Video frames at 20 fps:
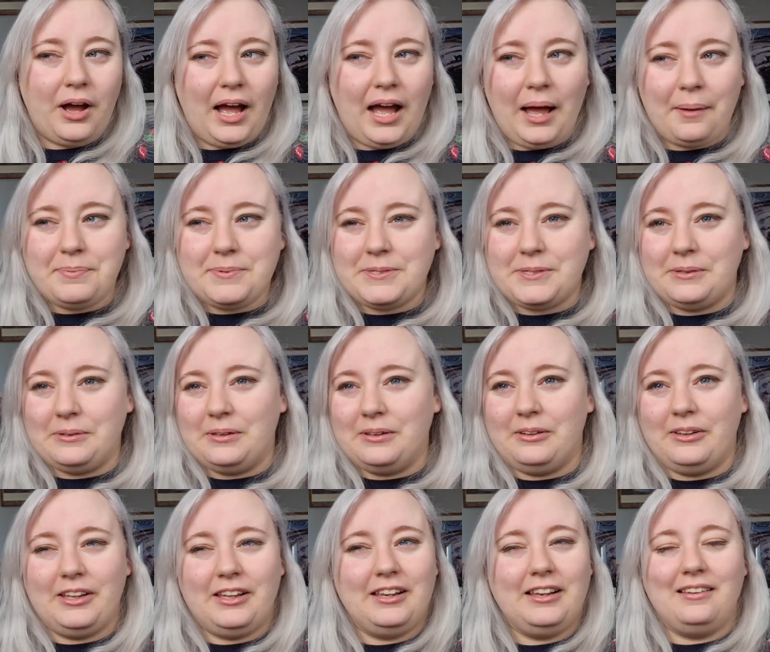
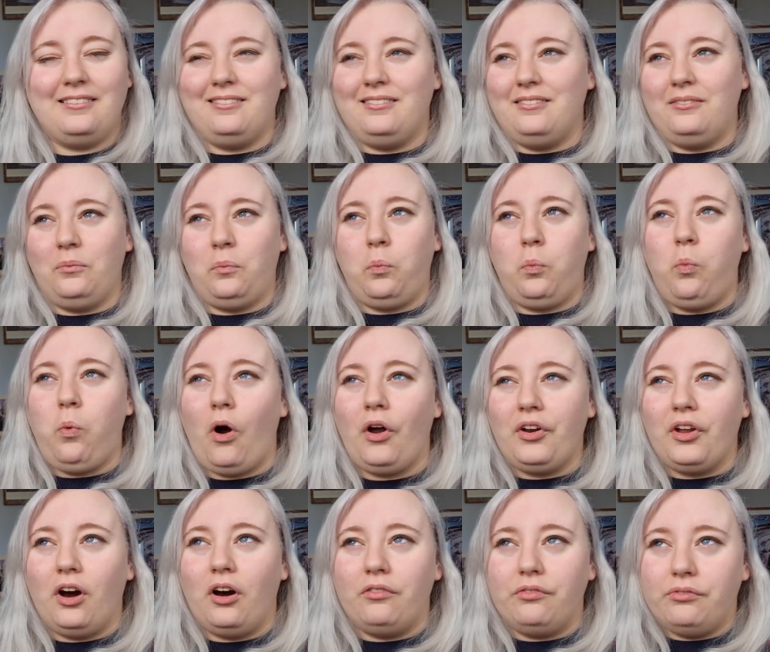absolutely one
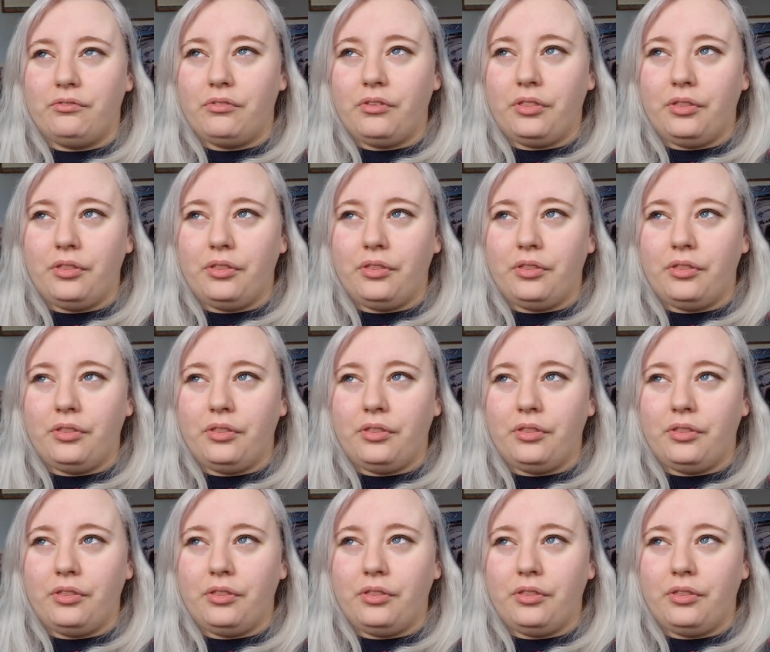of